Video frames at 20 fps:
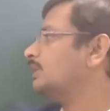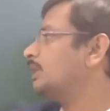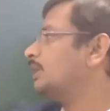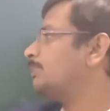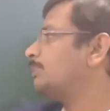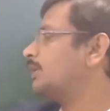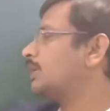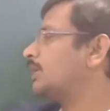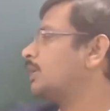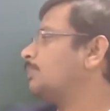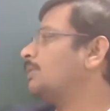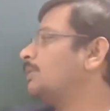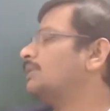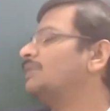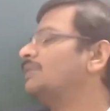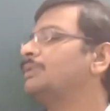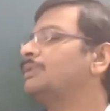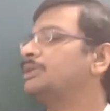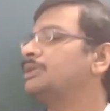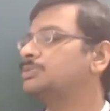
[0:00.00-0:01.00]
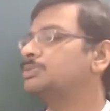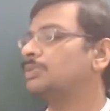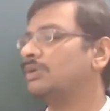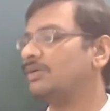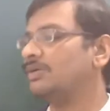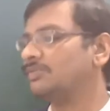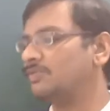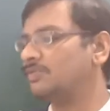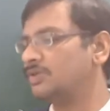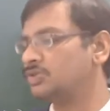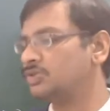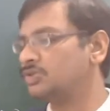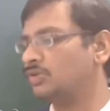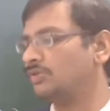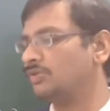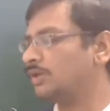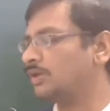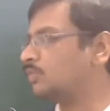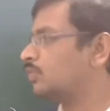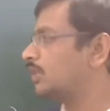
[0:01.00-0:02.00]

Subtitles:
depending upon the principle of virtual work,